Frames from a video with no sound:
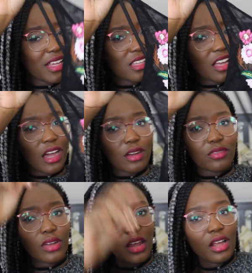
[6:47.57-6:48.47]
has that kind
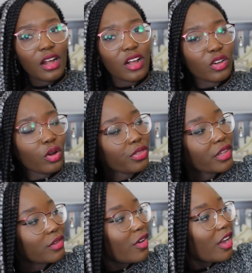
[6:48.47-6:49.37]
of
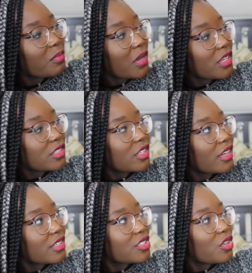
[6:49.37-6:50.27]
gothic vibe, but it's
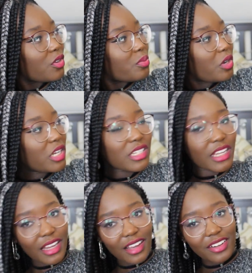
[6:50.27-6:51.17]
like so
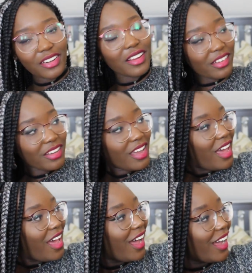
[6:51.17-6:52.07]
pretty. I don't know.
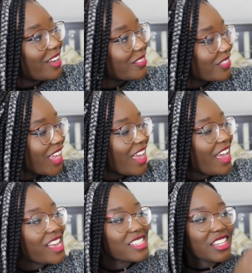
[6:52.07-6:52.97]

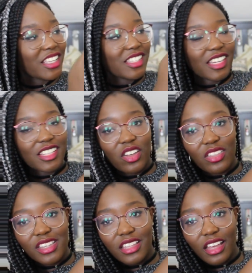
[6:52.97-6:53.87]
As you can see, it's
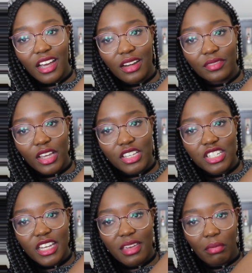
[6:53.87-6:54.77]
got this like kind of like
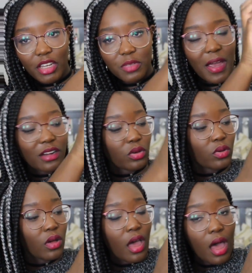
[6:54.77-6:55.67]
sheer mesh
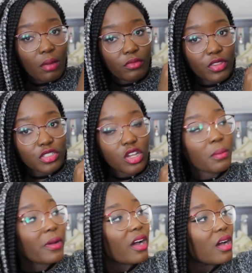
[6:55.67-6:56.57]
panel for the
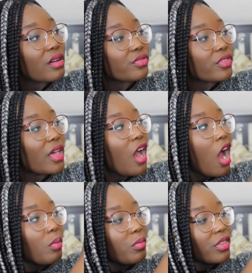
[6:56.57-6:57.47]
top half
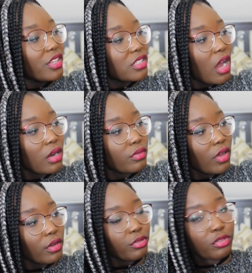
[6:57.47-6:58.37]
with this kind of
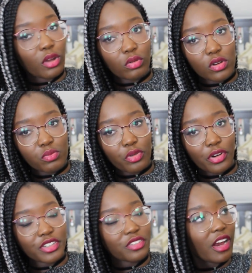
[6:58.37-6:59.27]
like floral
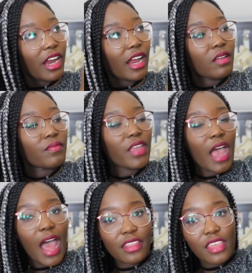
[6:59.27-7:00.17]
embroidery,
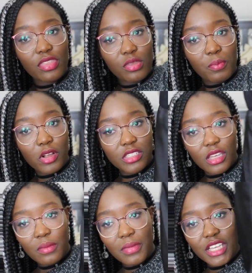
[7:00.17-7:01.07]
and then the
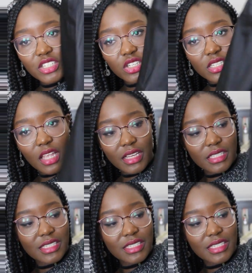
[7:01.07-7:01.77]
bottom is just like